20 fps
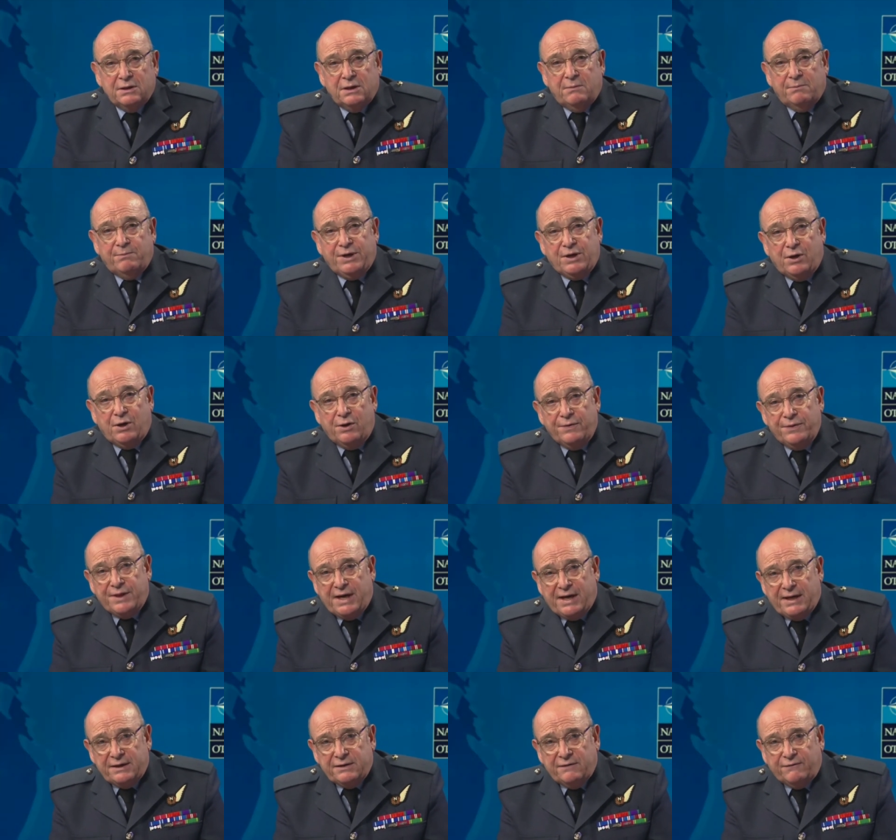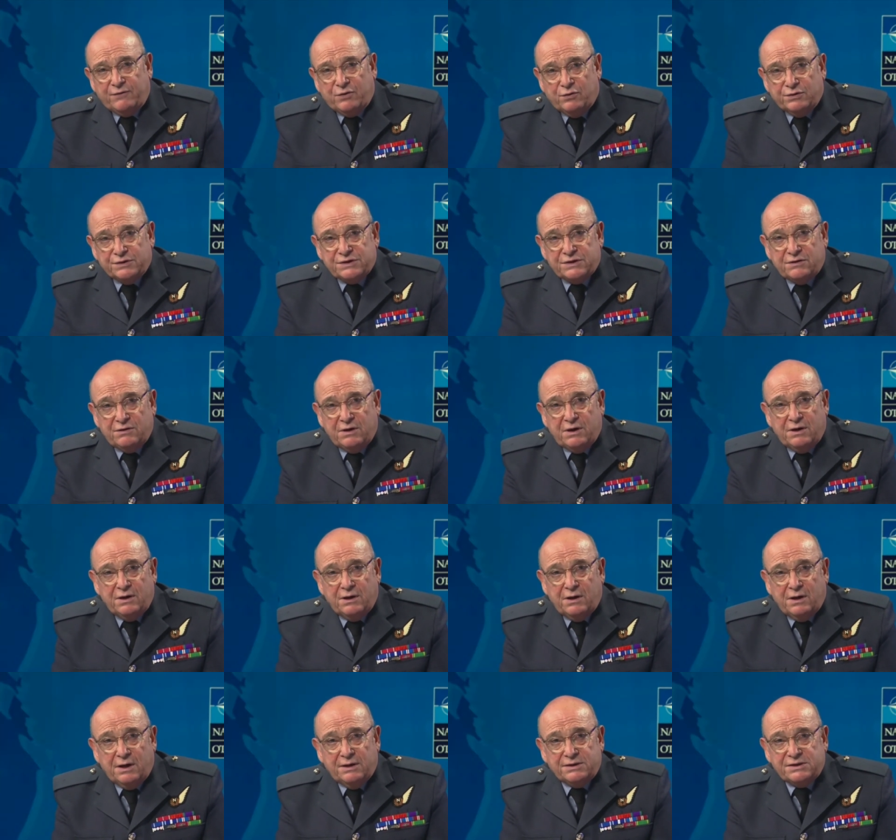Beyond that, of course, there
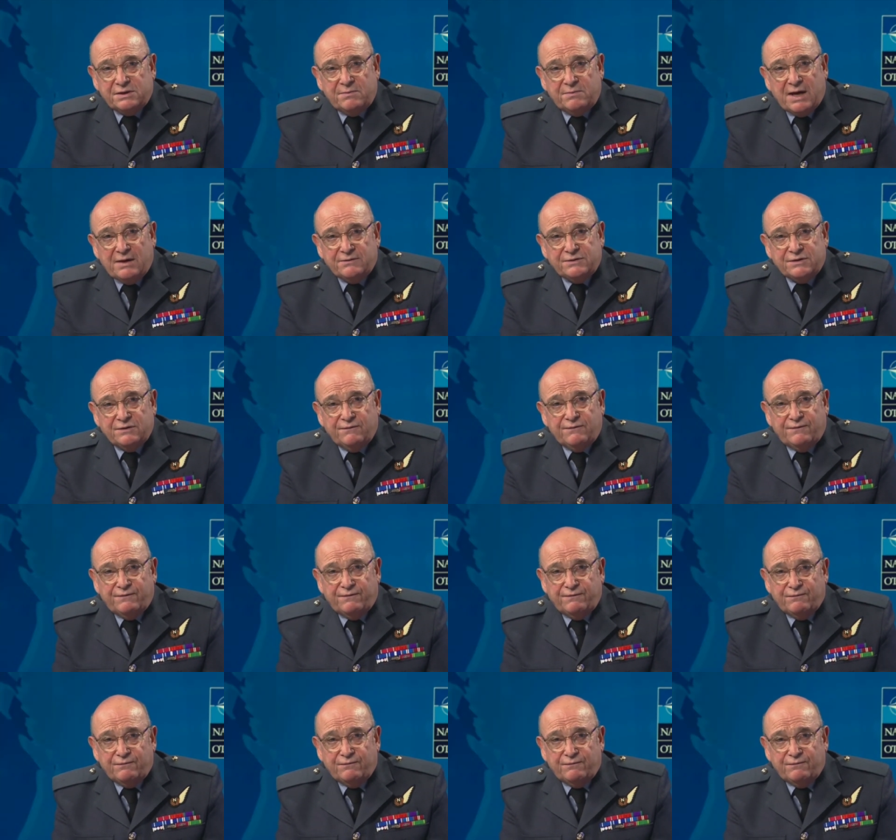is amount of